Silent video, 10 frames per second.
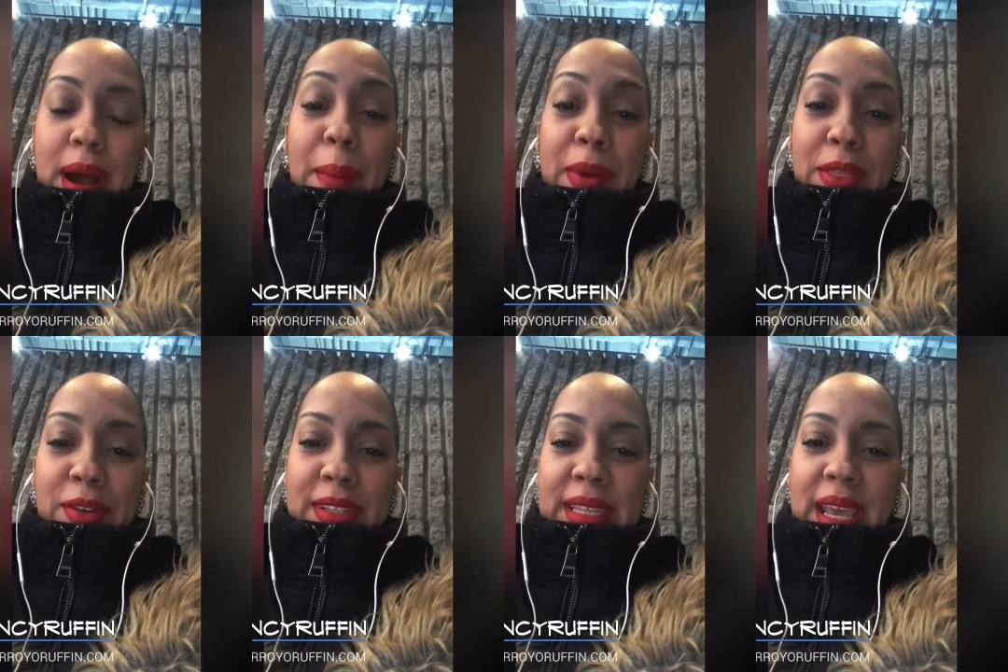a
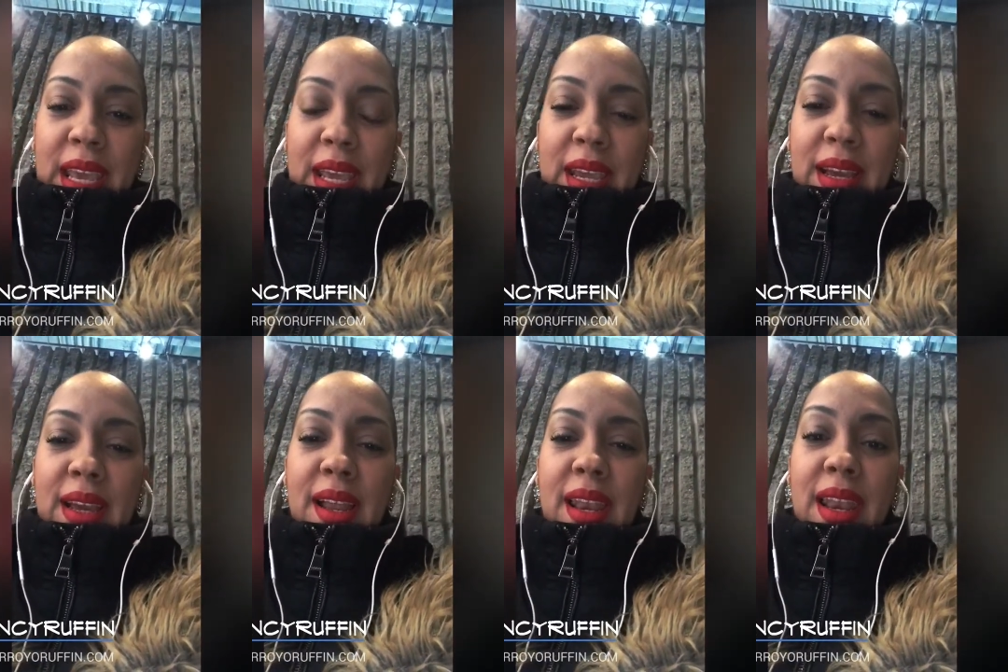Mother's Day
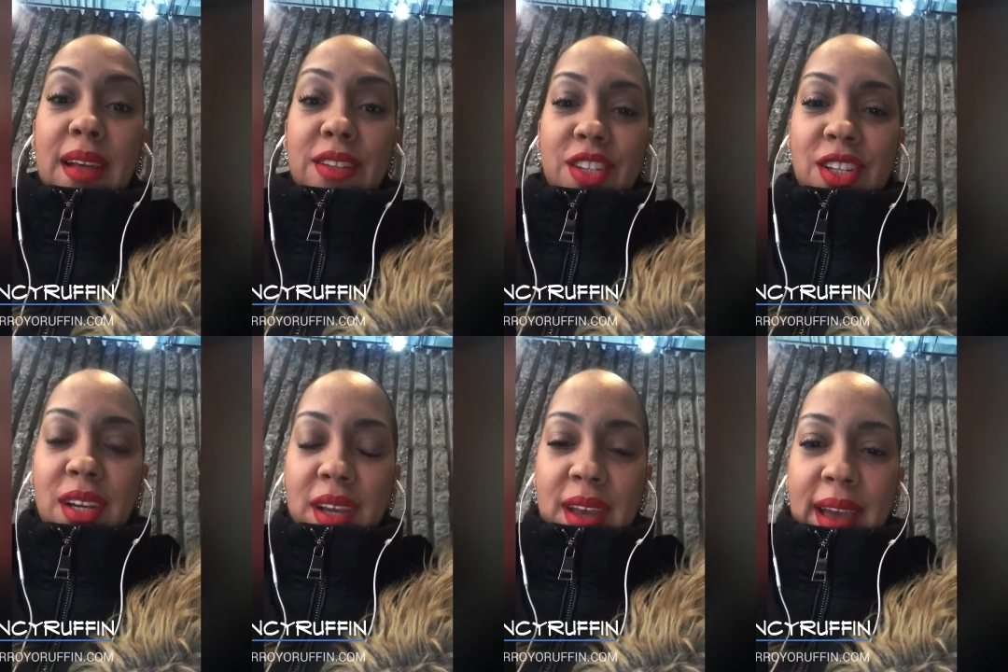lunch
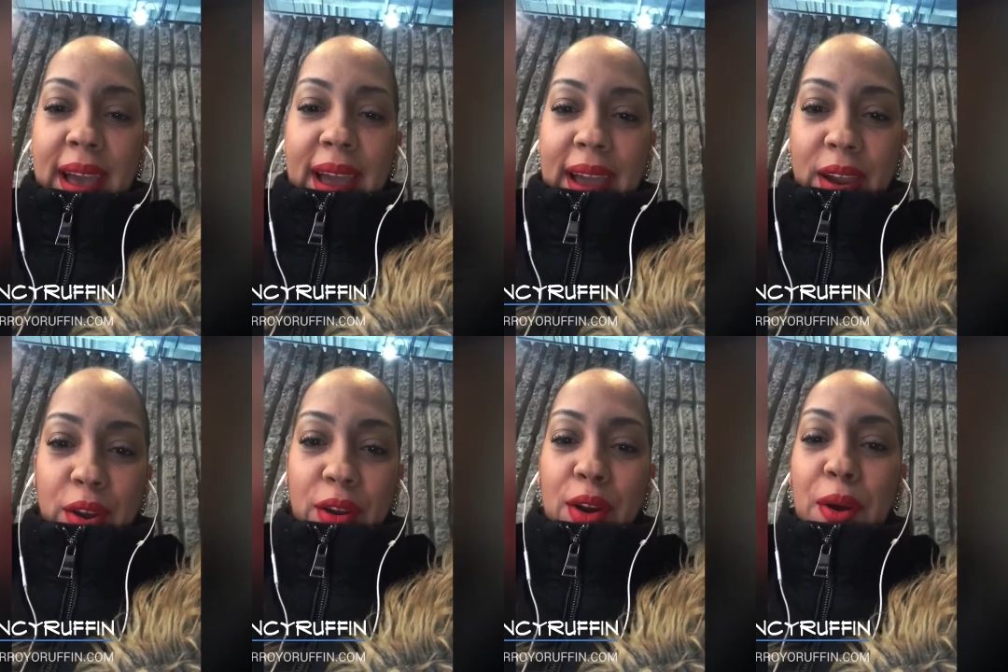at
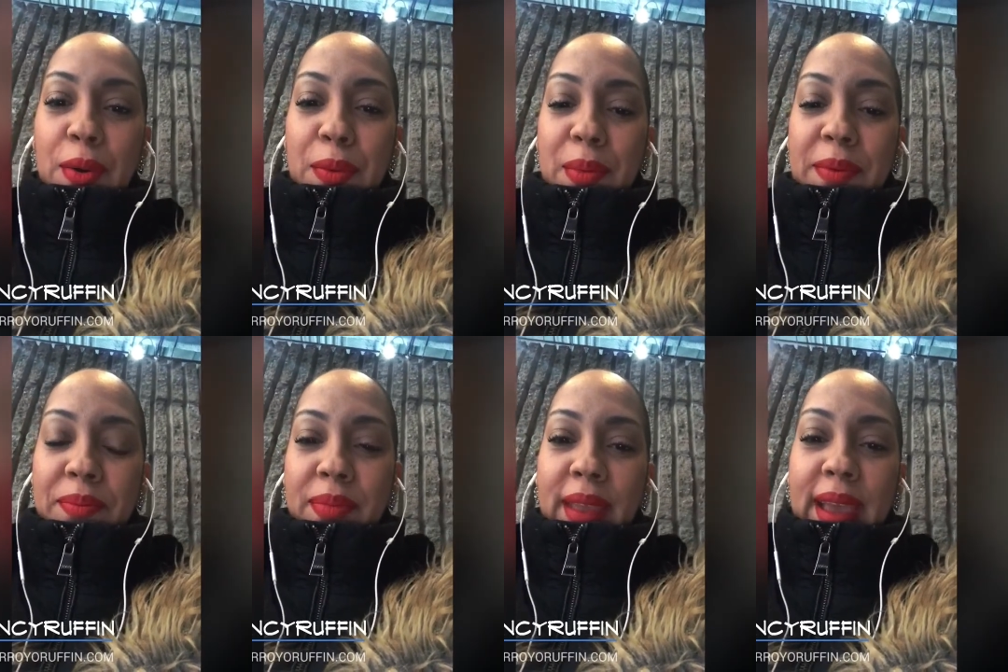her home
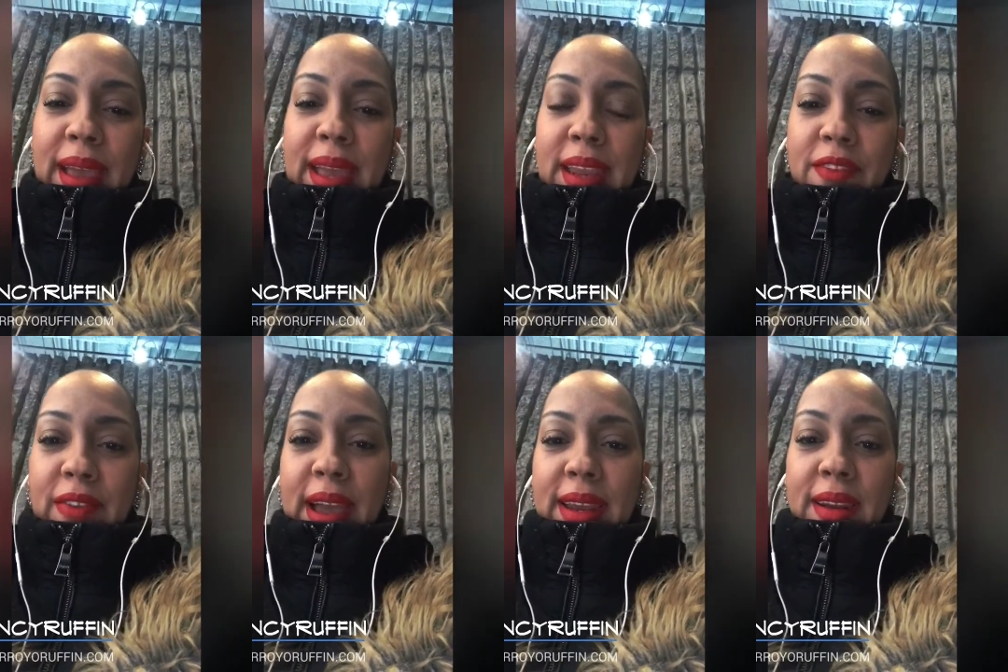and
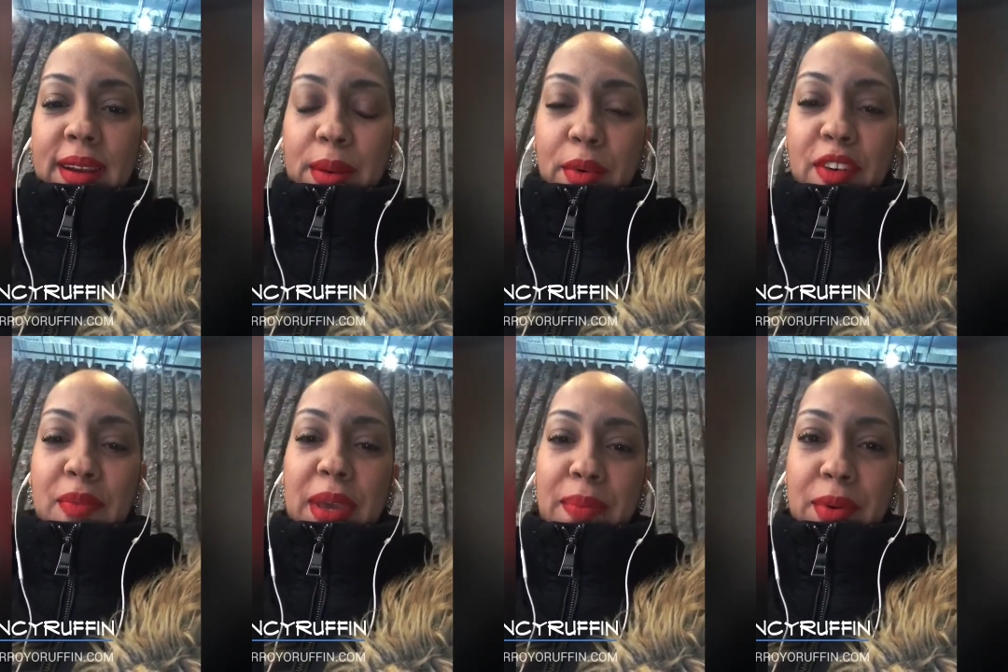invited a number
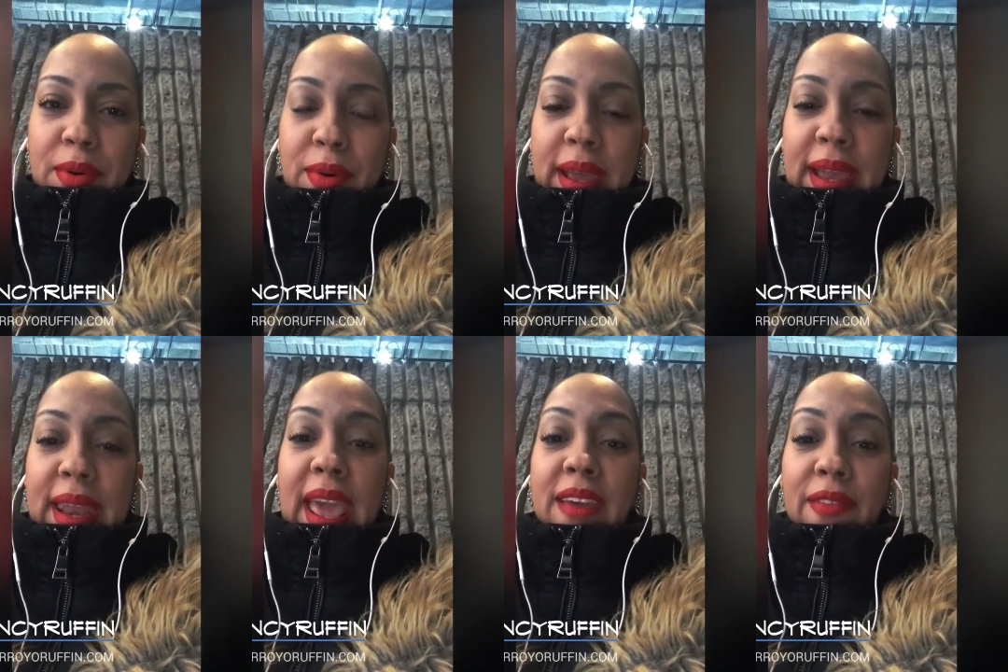of people, and
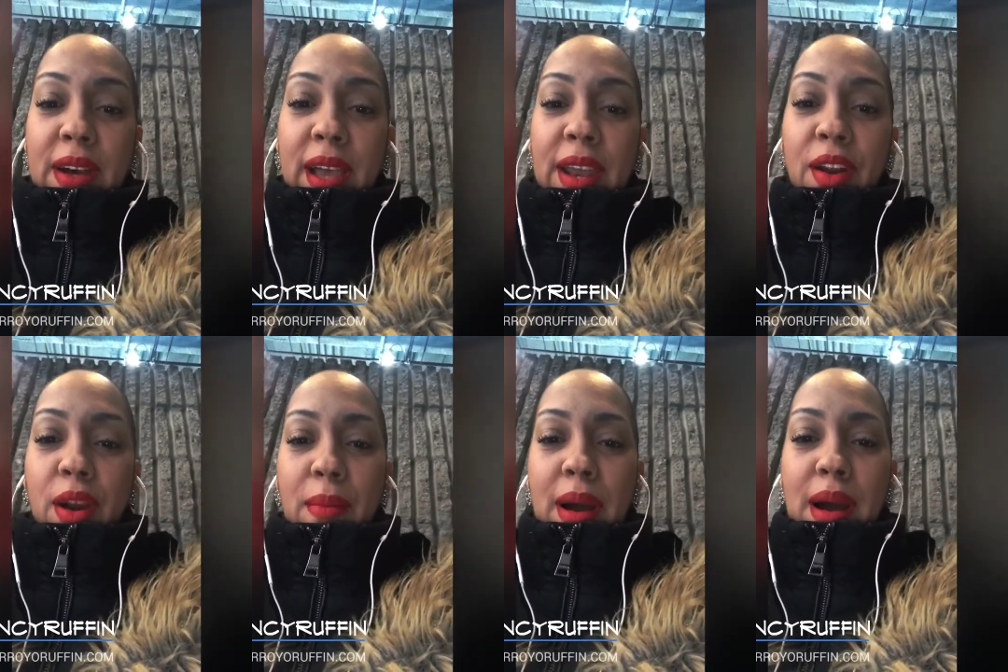Ava and her
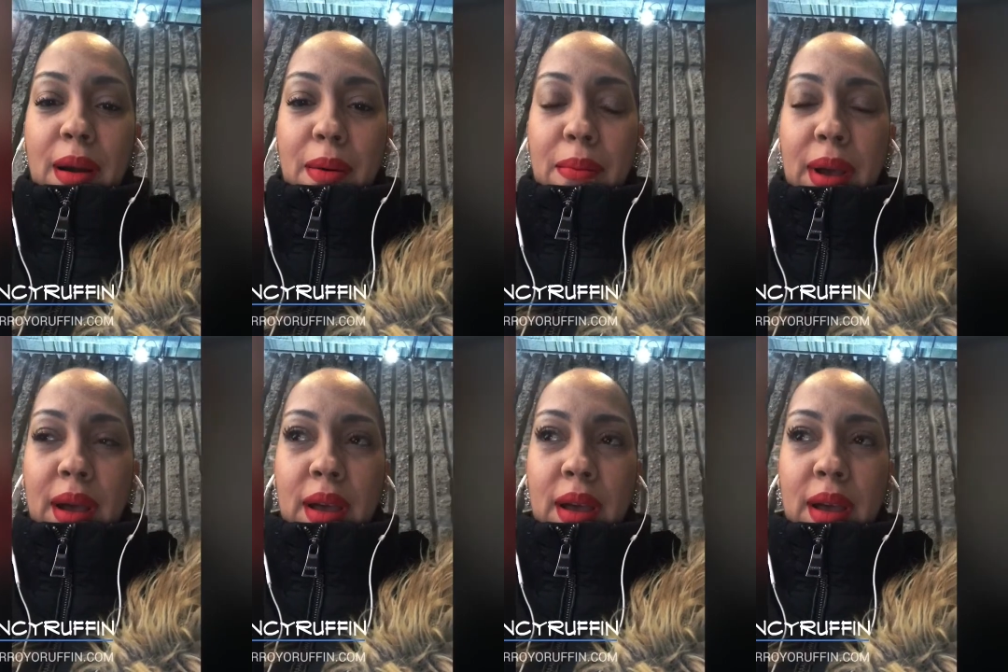mom,